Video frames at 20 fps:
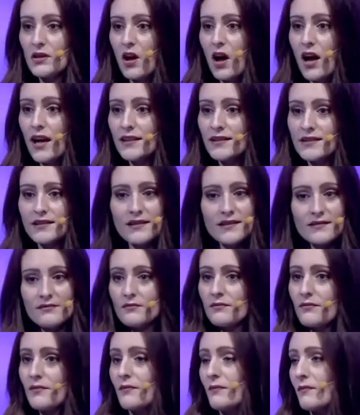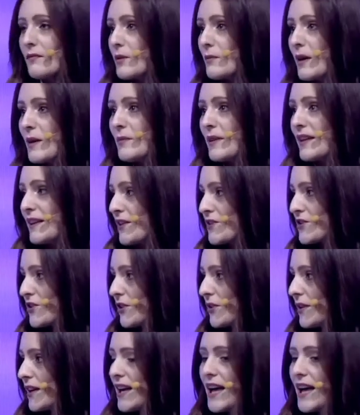a lot, there might be an issue.